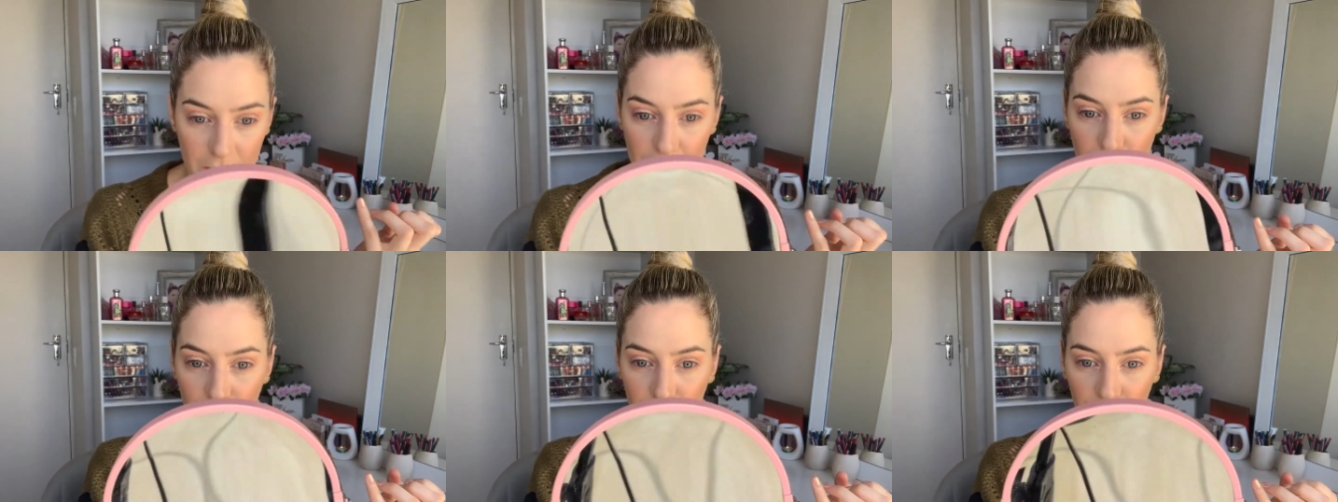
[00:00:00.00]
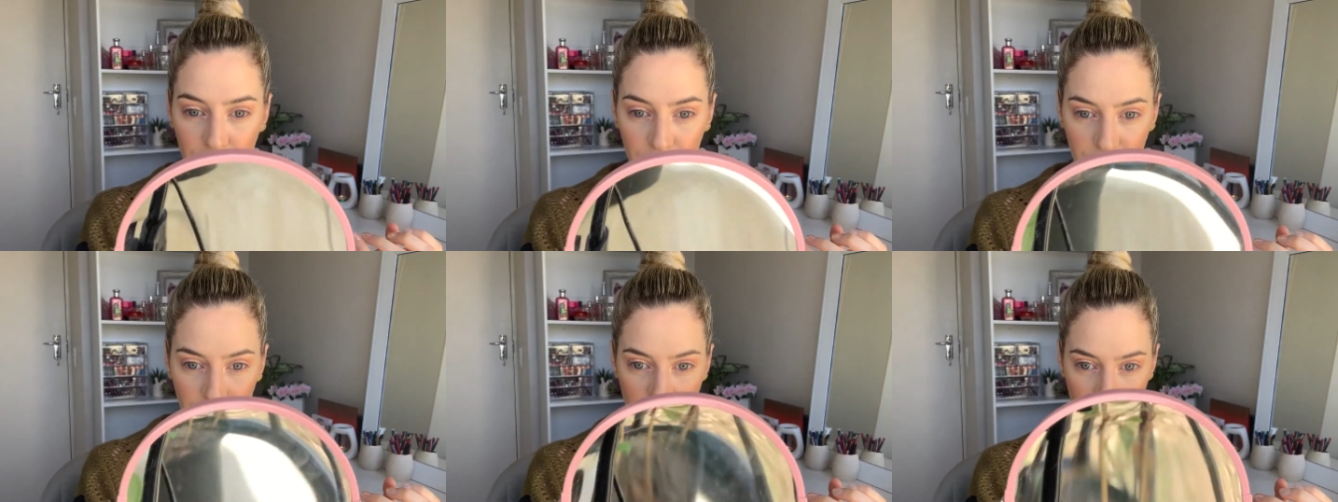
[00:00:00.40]
is
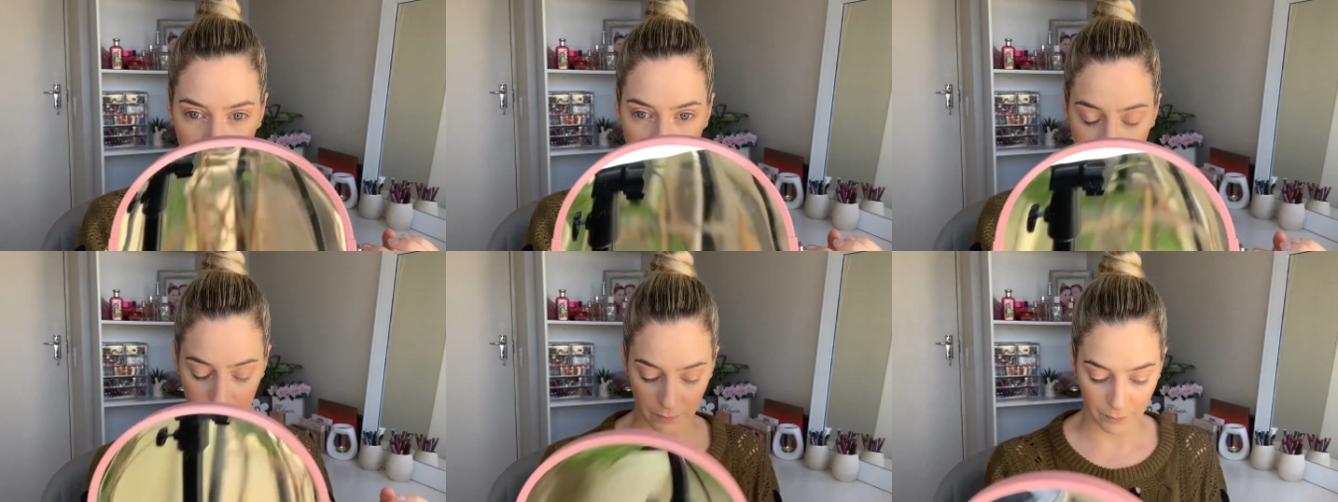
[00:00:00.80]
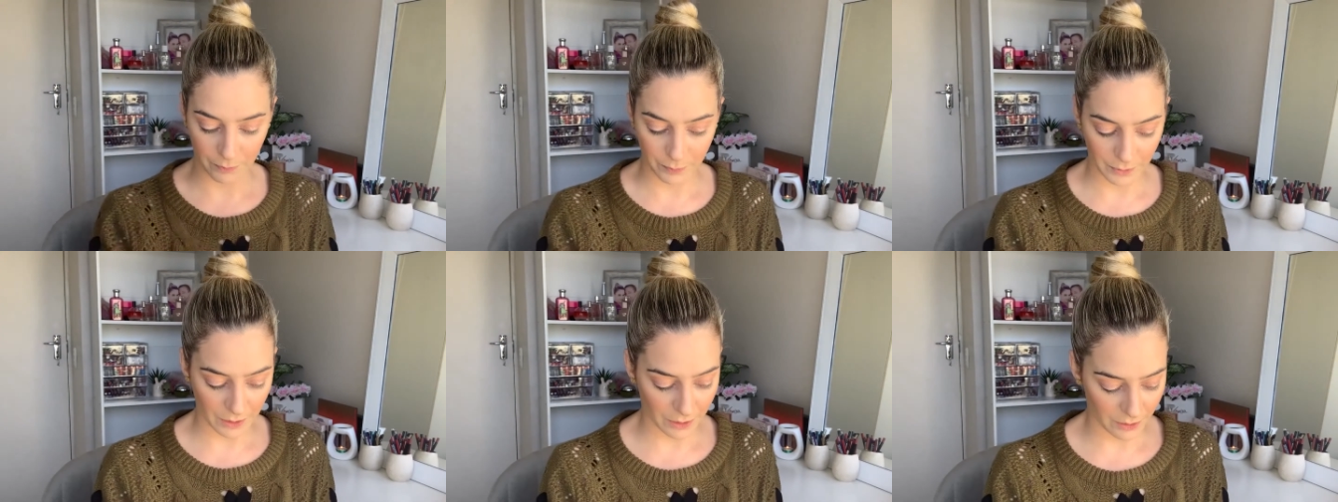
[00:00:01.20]
flippin'
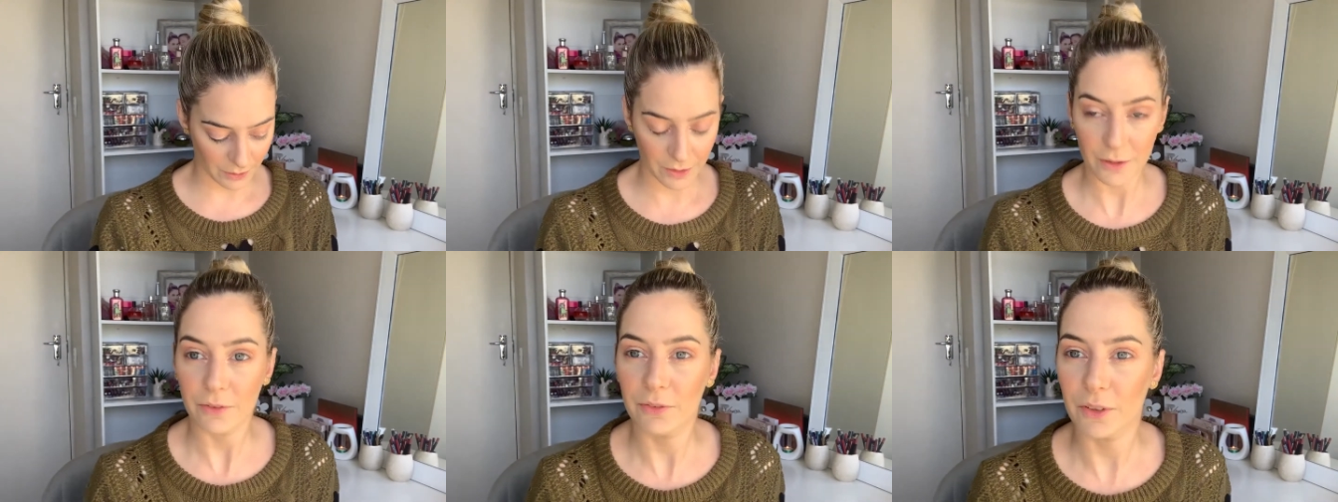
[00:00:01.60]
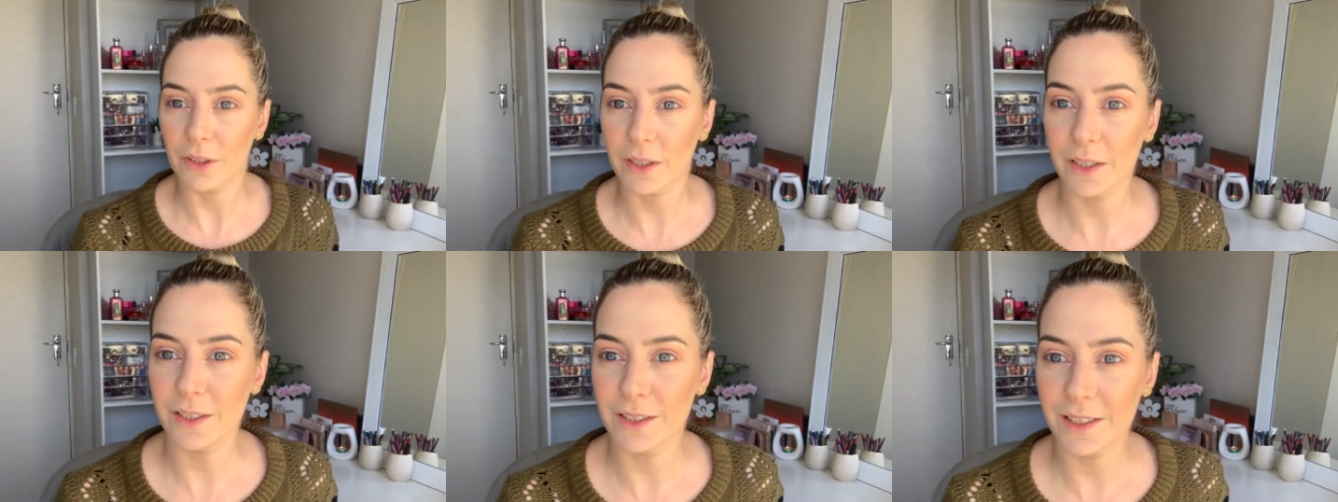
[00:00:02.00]

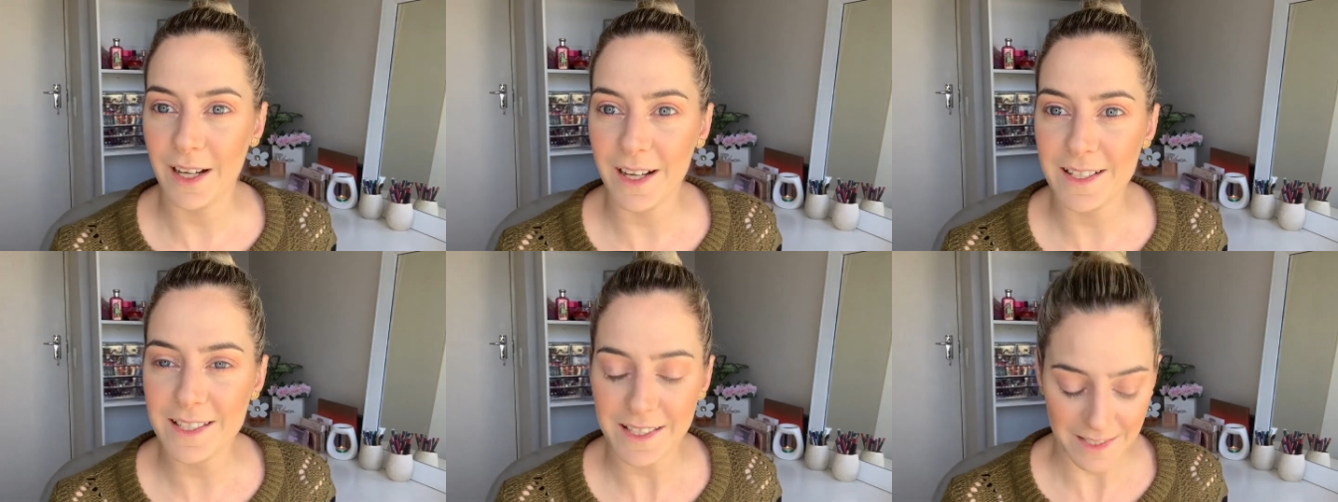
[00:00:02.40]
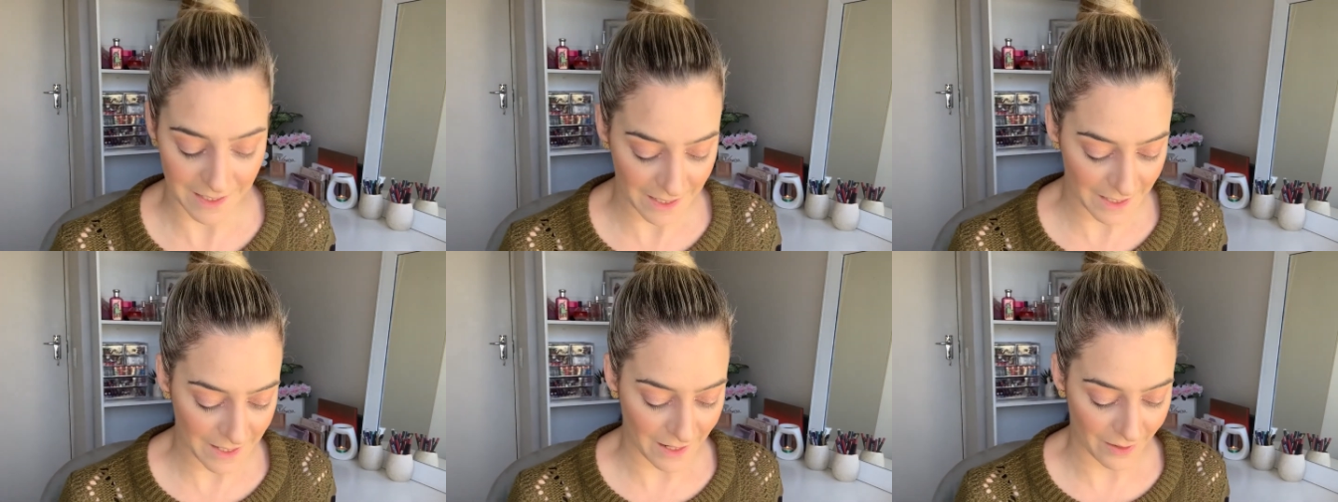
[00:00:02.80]
beautiful. Can you guys
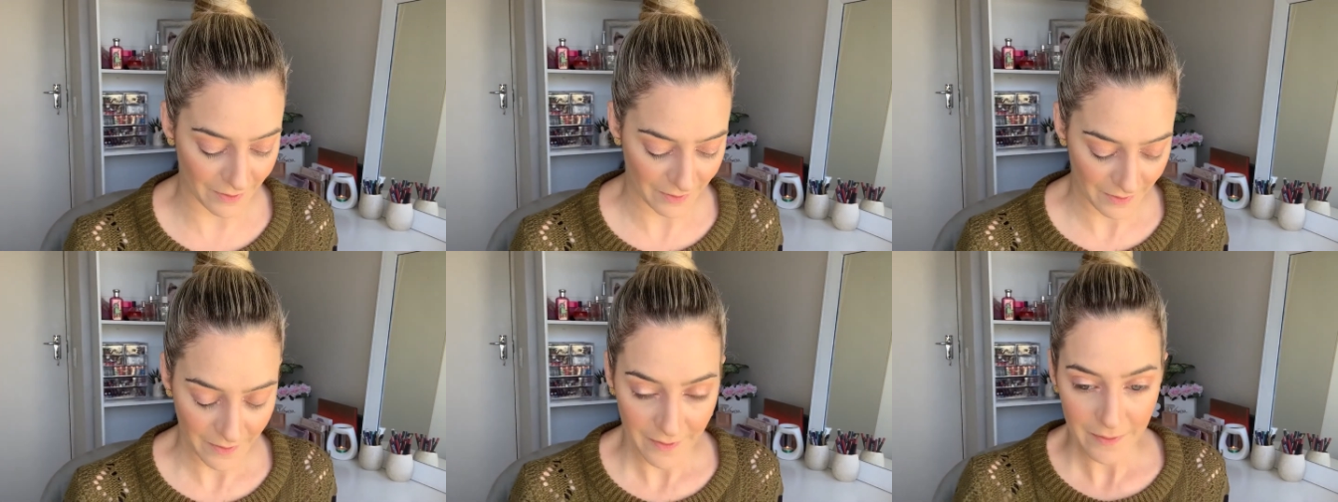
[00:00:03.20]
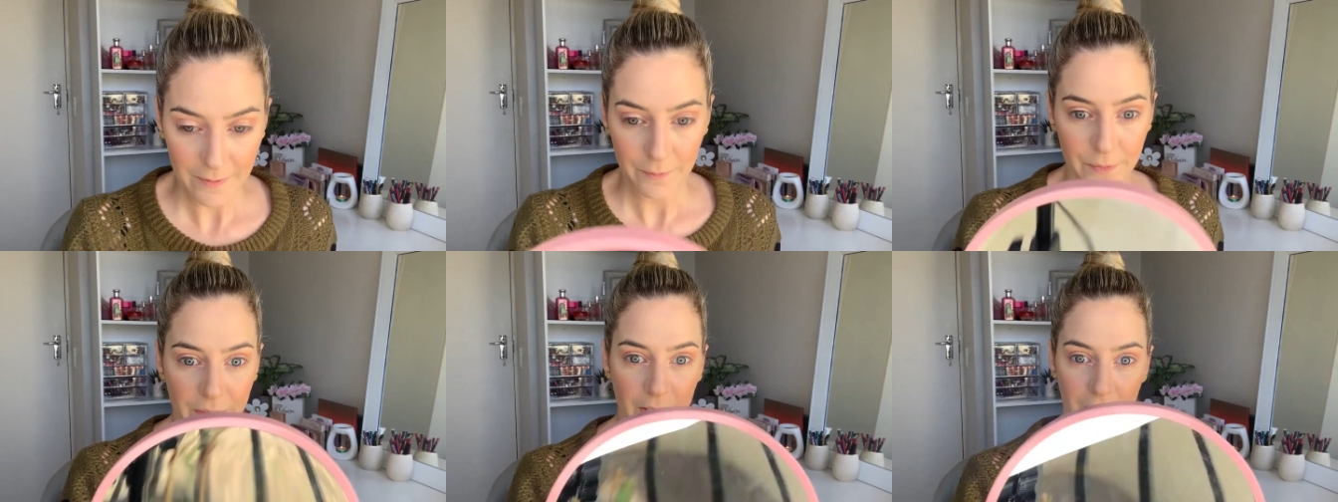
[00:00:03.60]
see now
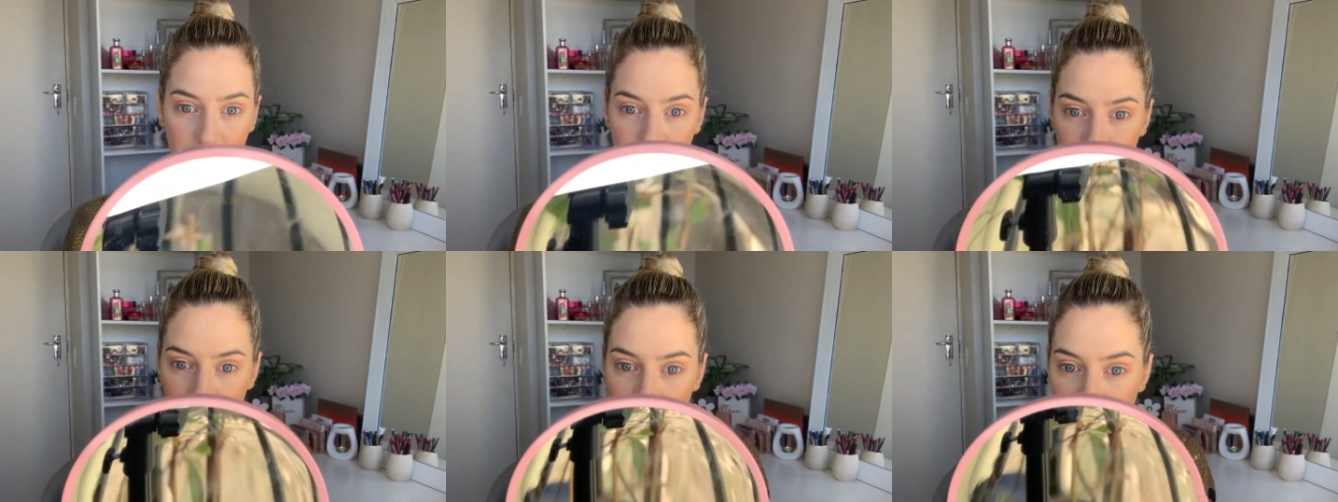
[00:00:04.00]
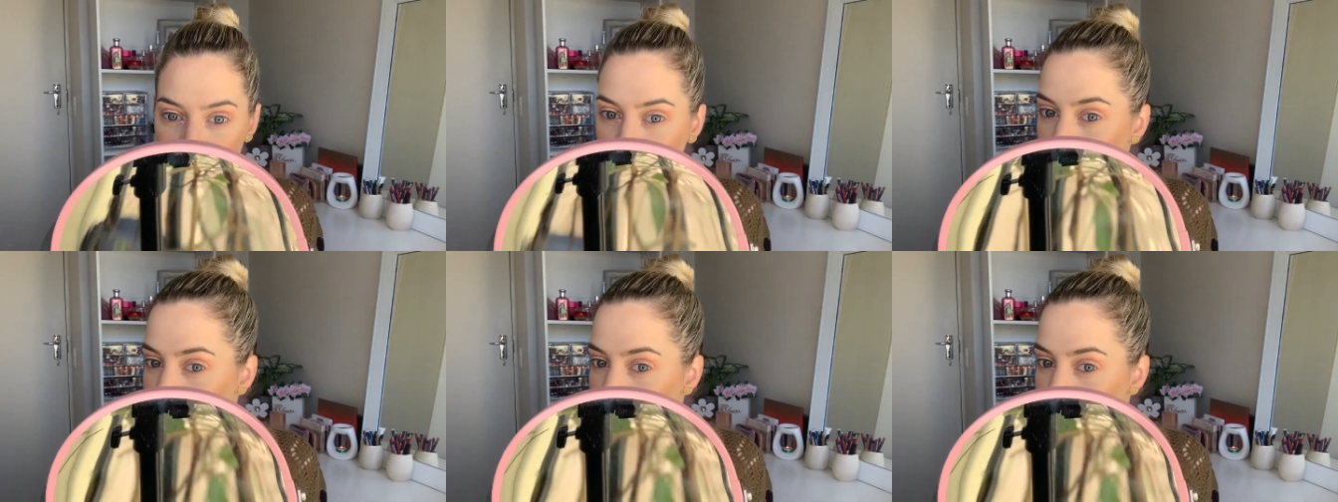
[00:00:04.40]
how that